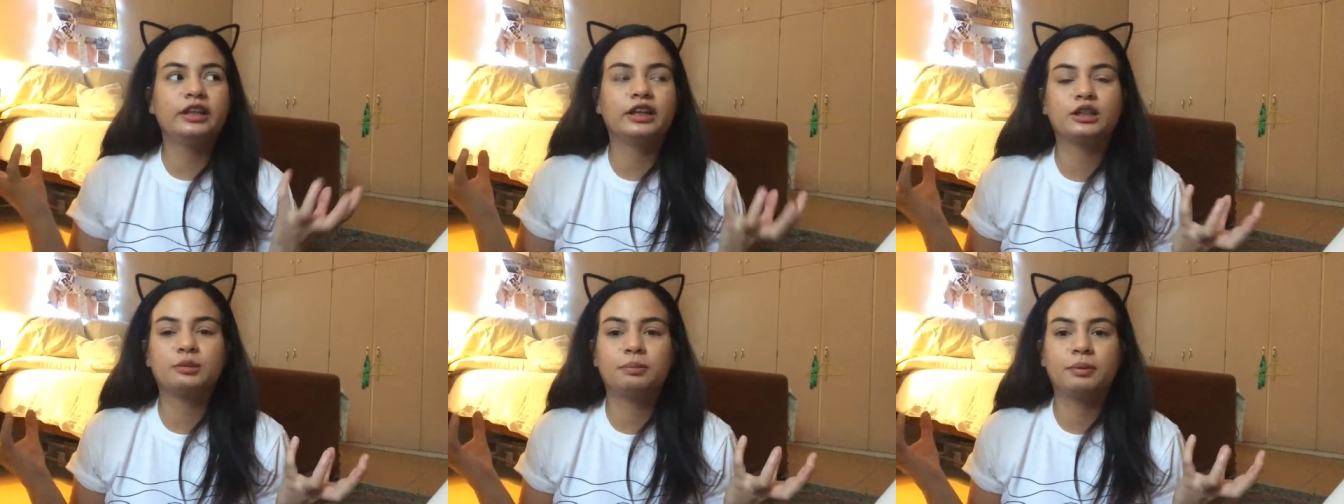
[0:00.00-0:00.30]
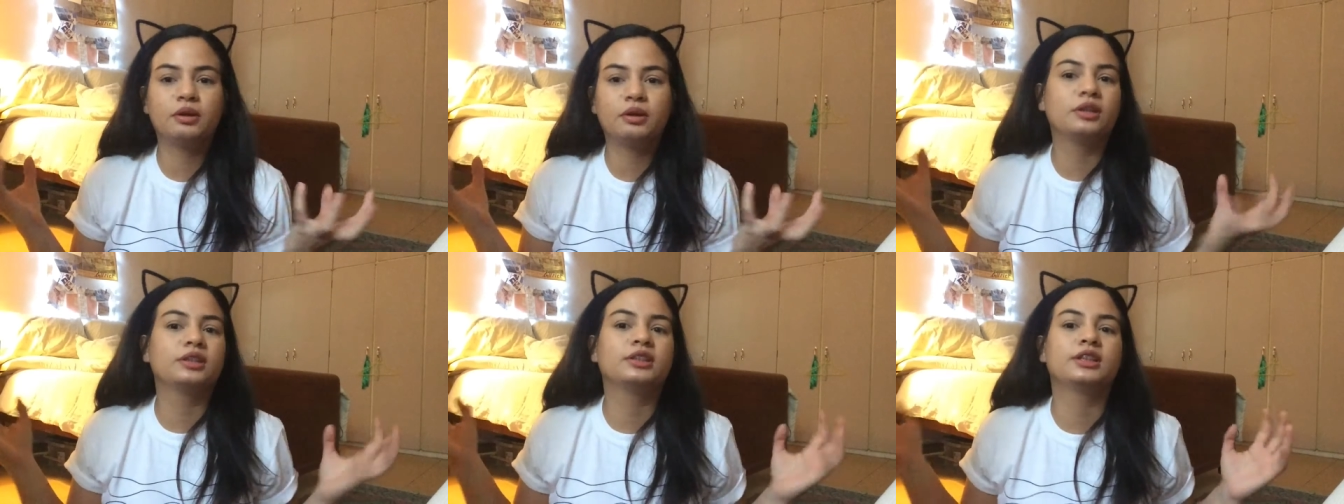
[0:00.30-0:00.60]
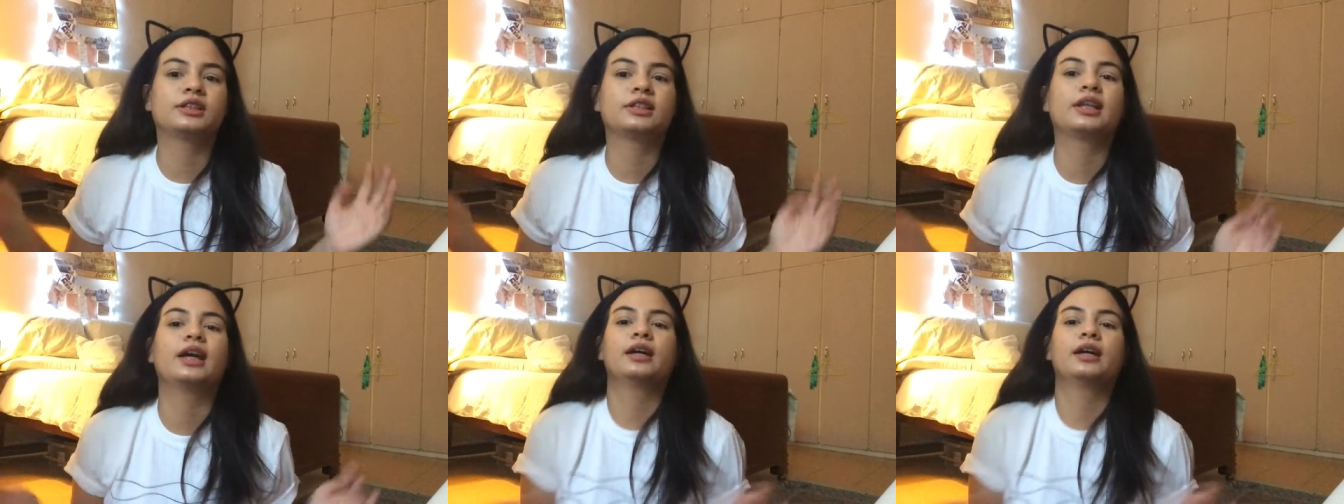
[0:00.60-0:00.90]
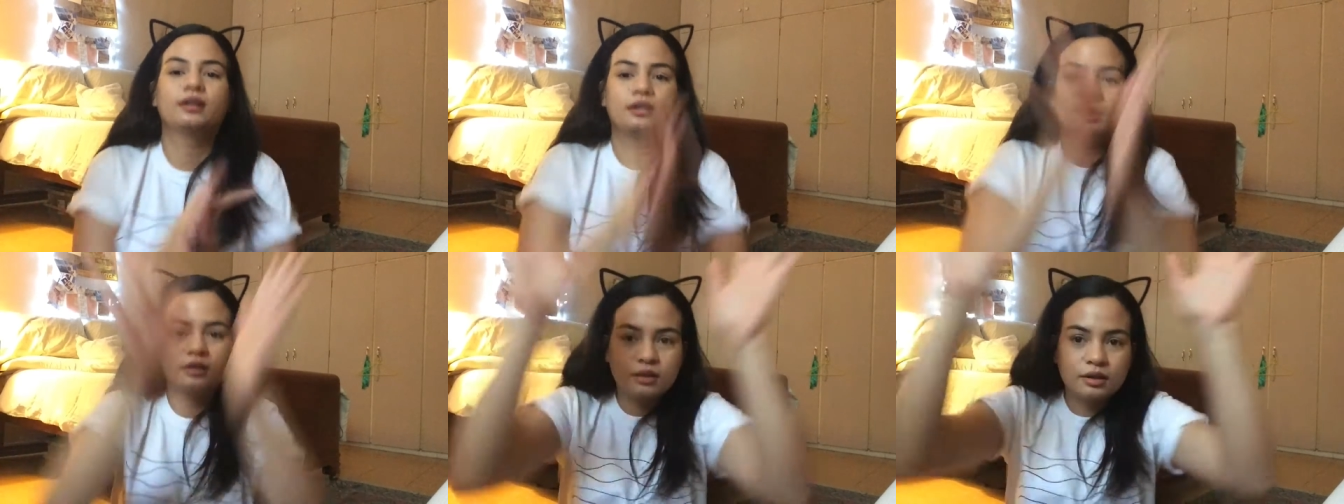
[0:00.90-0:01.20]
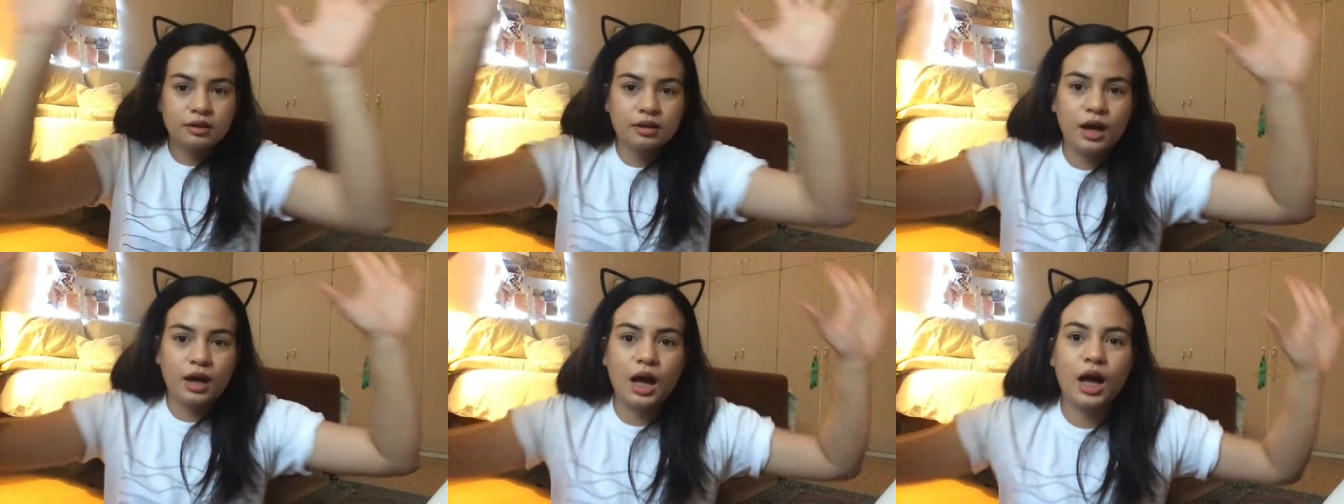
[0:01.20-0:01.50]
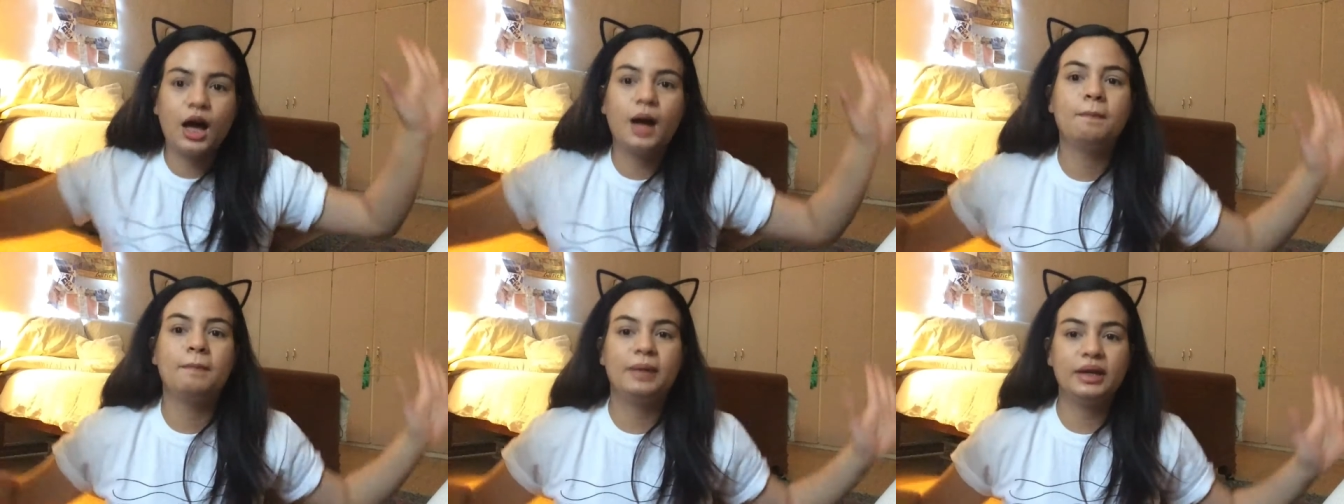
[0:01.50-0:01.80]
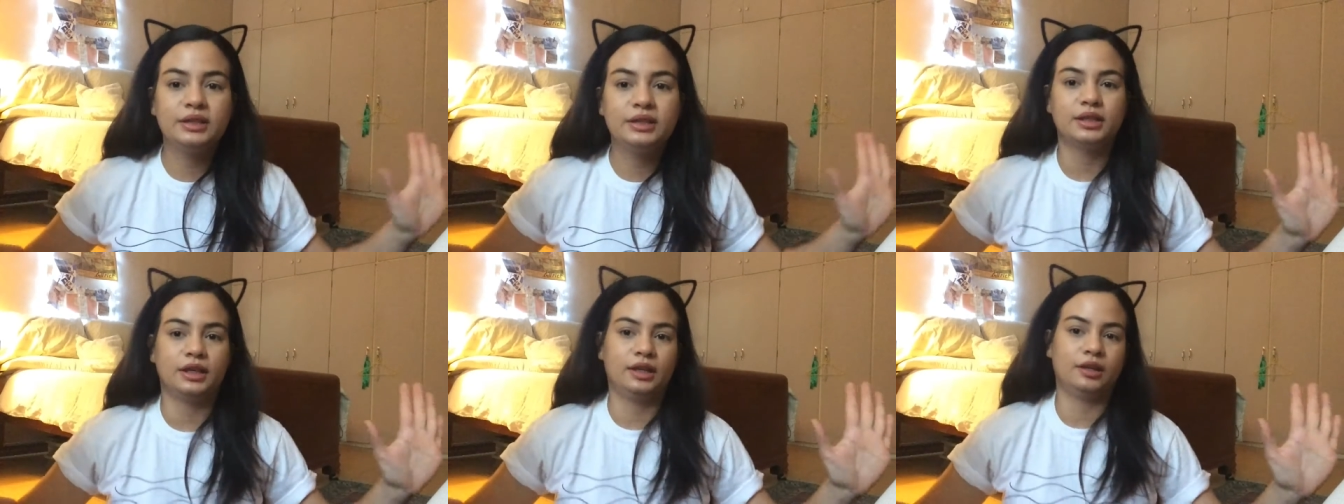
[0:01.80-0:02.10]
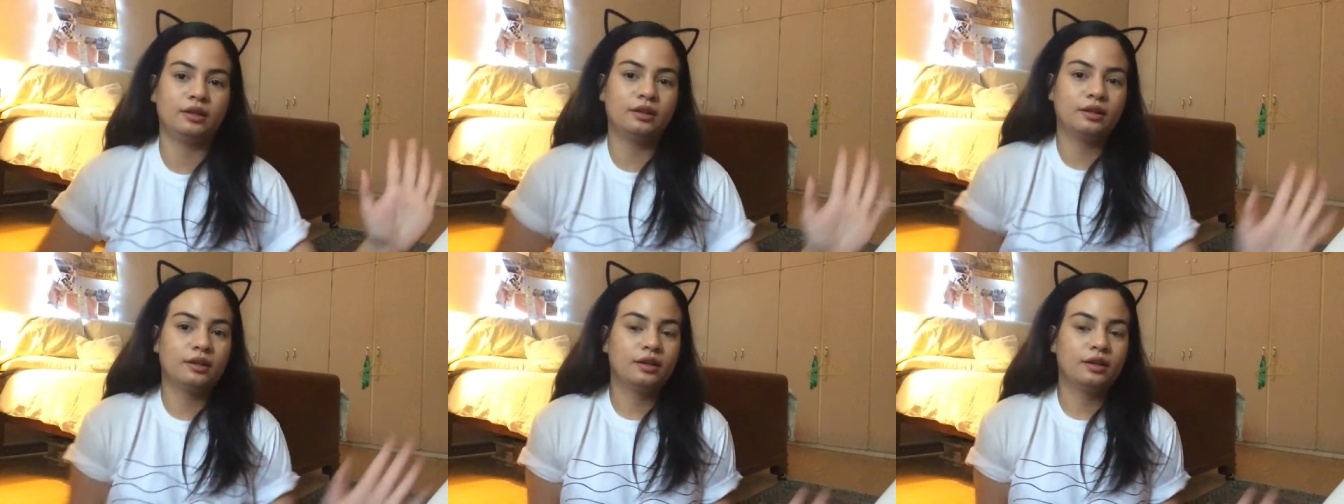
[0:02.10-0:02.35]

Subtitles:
experiences like amazing.